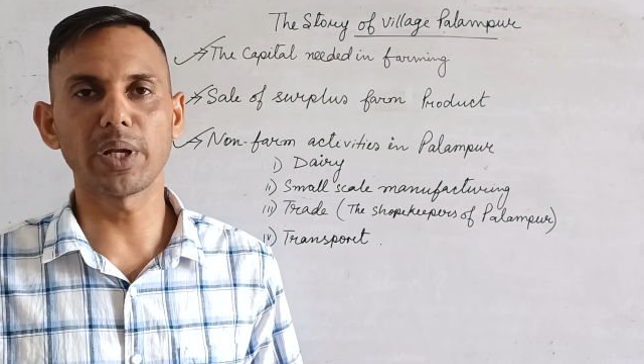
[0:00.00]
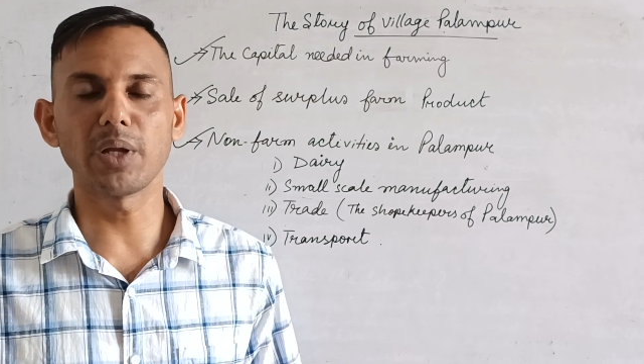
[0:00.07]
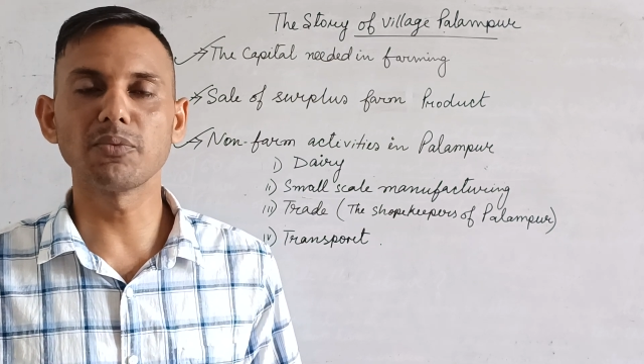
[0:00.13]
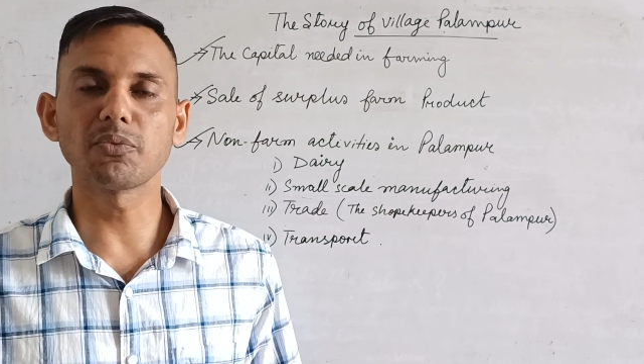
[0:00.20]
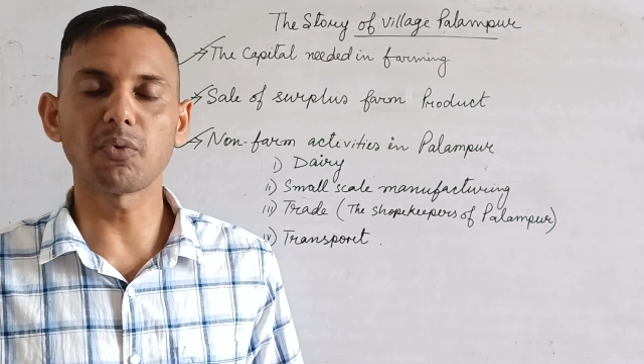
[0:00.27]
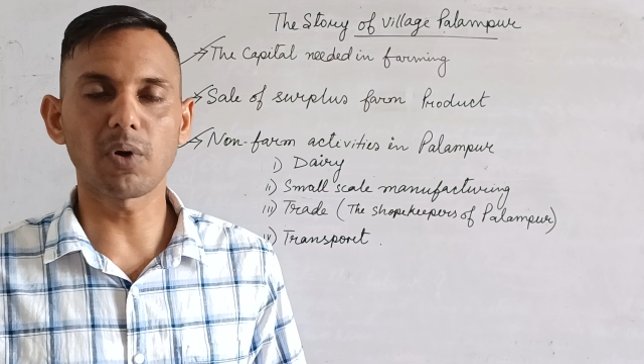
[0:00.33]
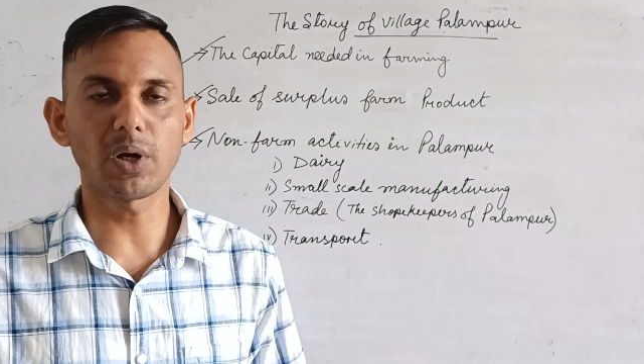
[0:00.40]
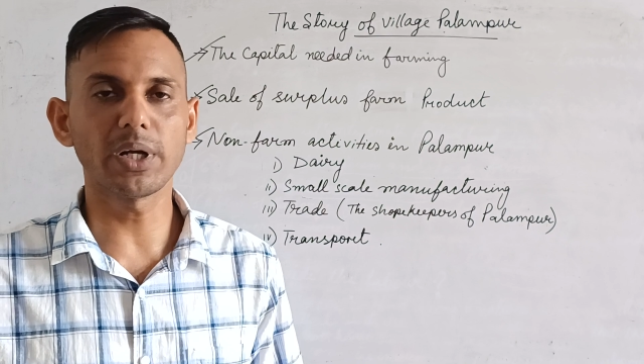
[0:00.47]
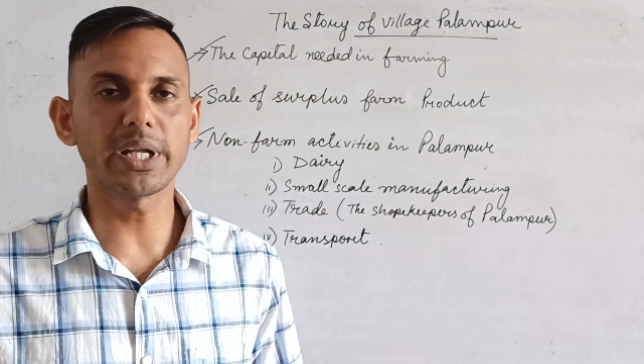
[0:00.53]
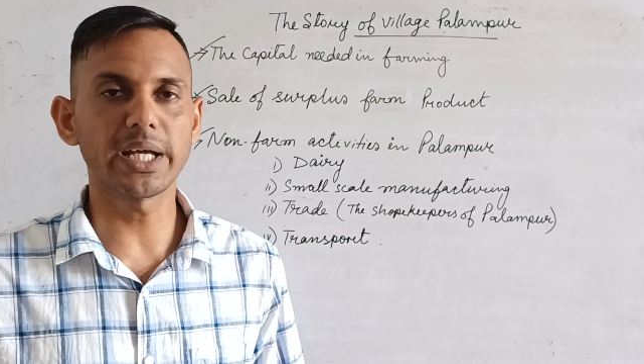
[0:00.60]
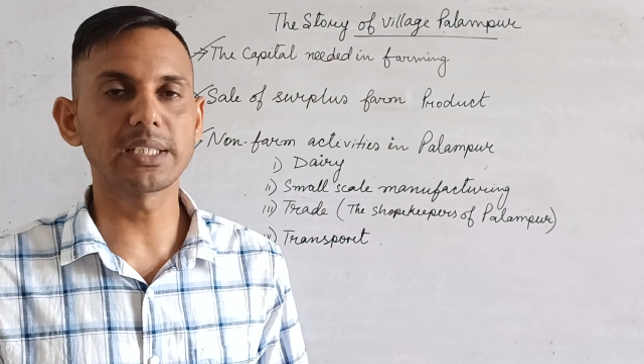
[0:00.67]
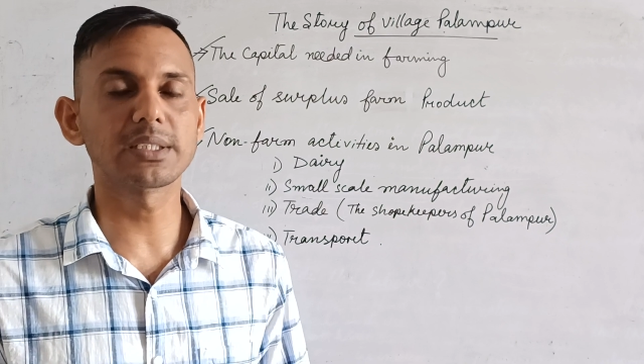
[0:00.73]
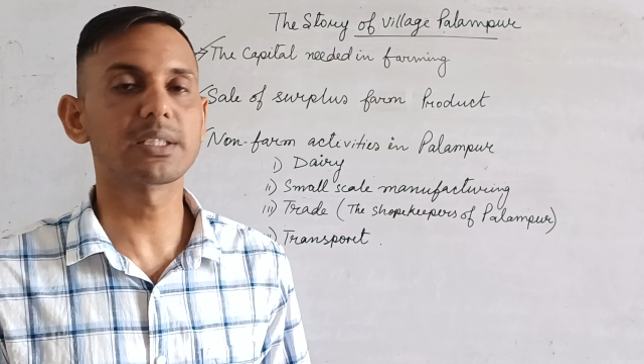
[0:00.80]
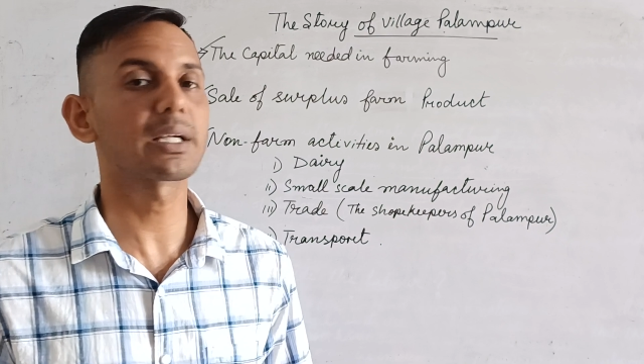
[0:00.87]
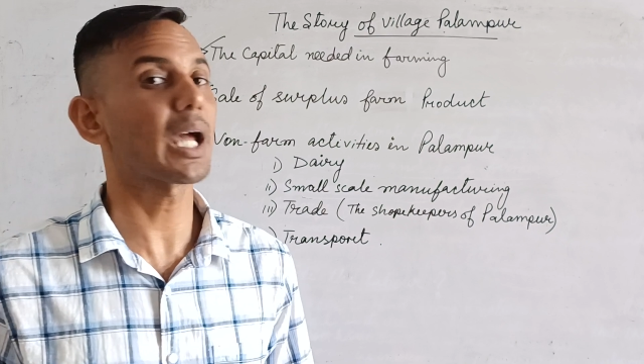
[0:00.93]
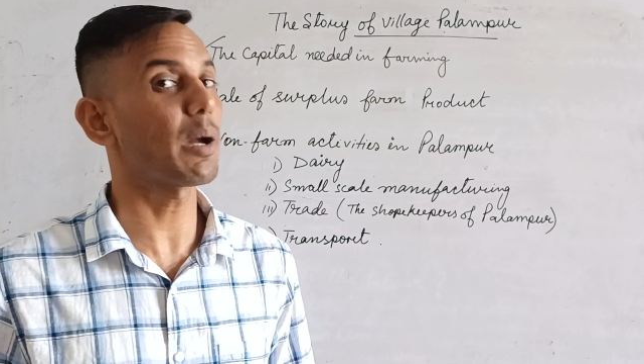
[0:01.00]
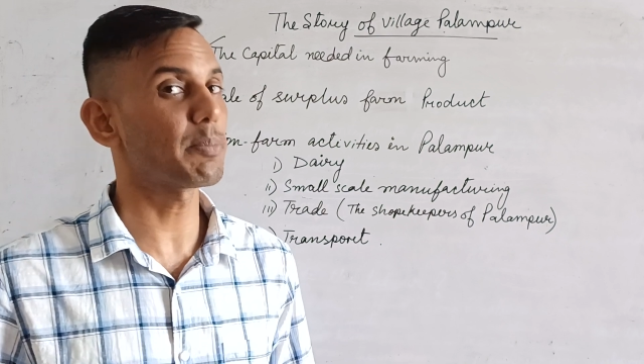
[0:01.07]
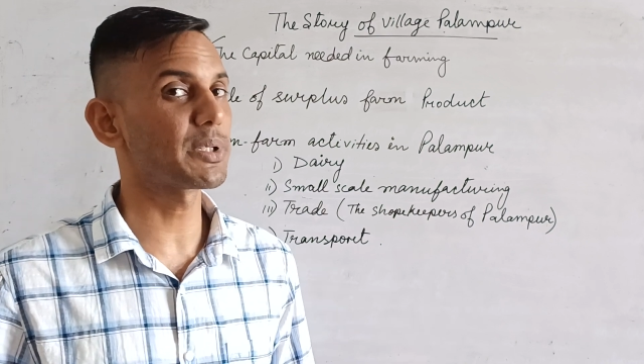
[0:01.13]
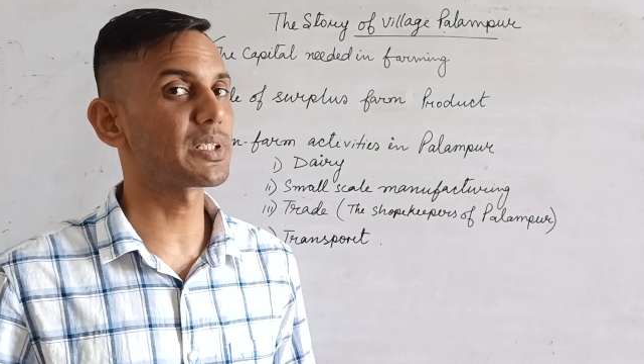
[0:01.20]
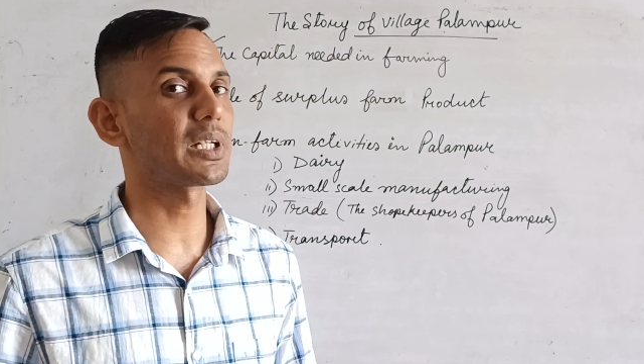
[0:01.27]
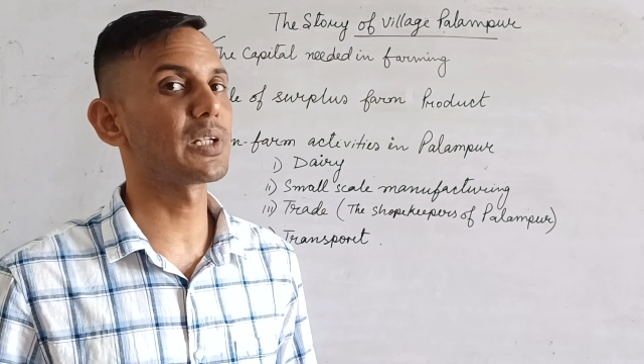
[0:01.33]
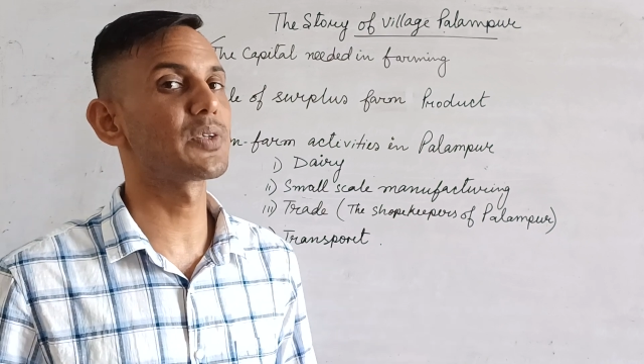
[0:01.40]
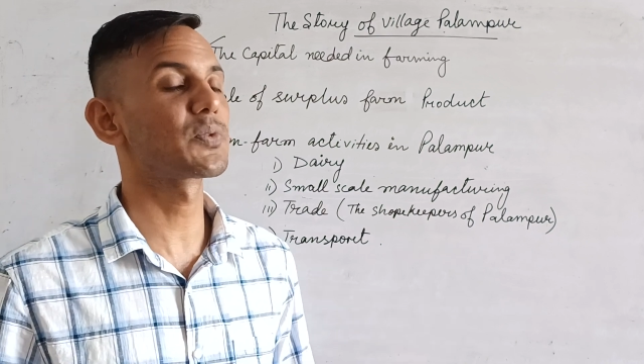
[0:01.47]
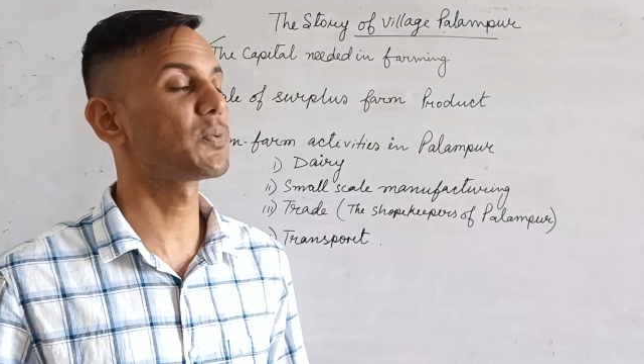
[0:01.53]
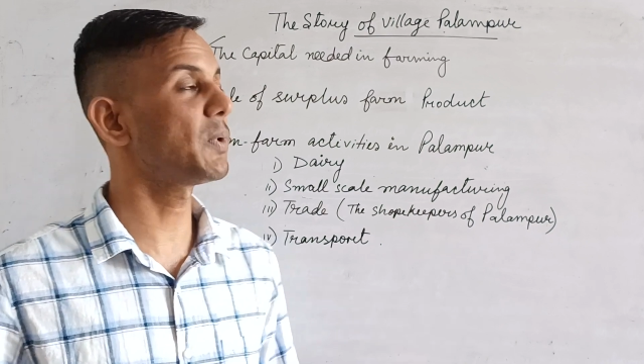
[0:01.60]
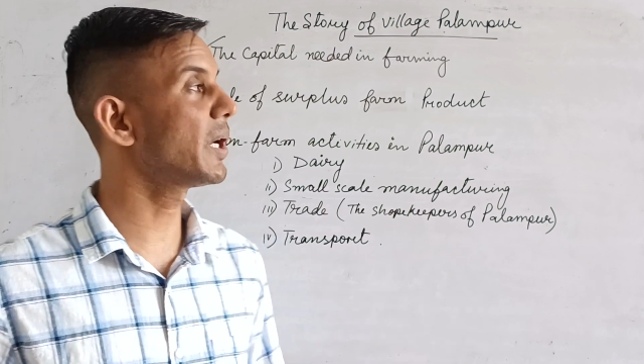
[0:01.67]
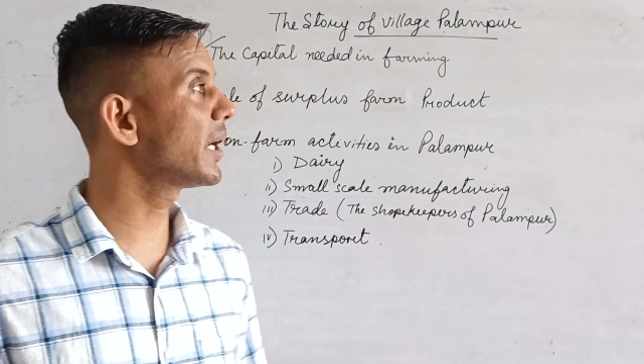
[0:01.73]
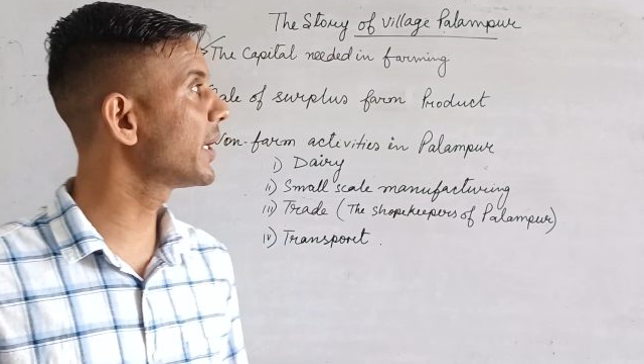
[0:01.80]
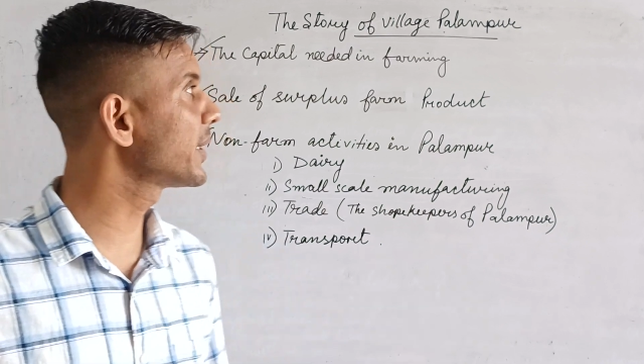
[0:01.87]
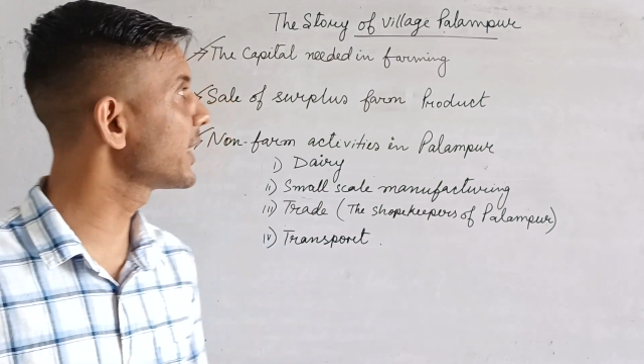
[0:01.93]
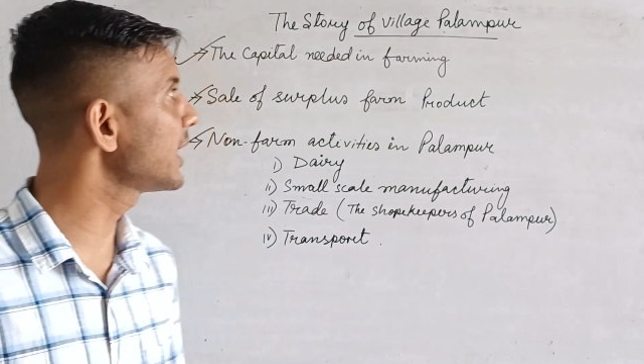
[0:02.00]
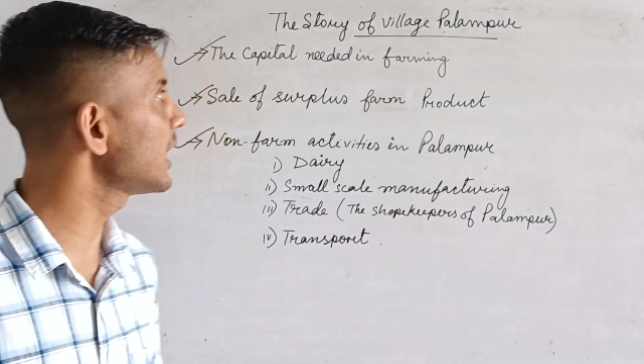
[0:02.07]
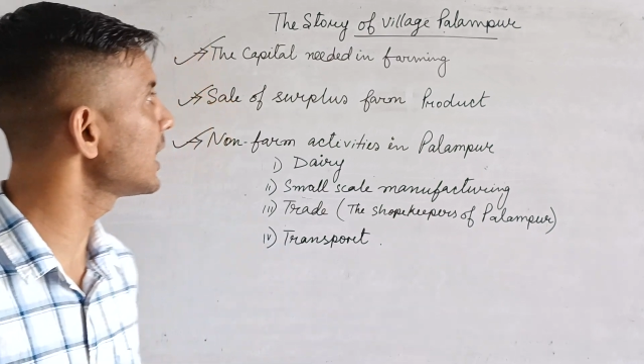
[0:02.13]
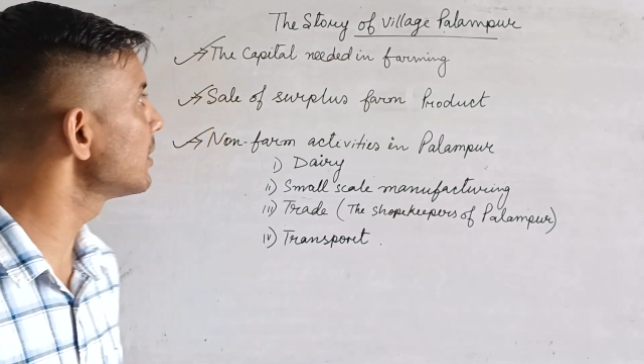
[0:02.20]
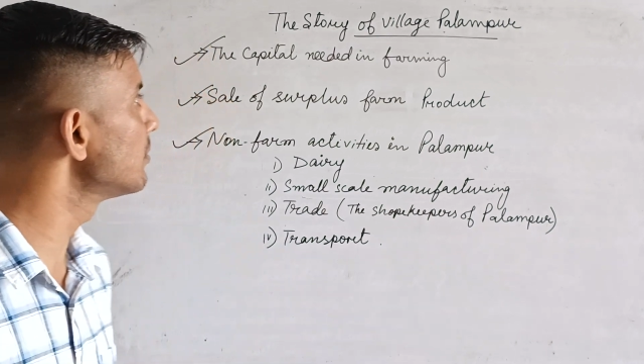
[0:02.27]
and for that capital is very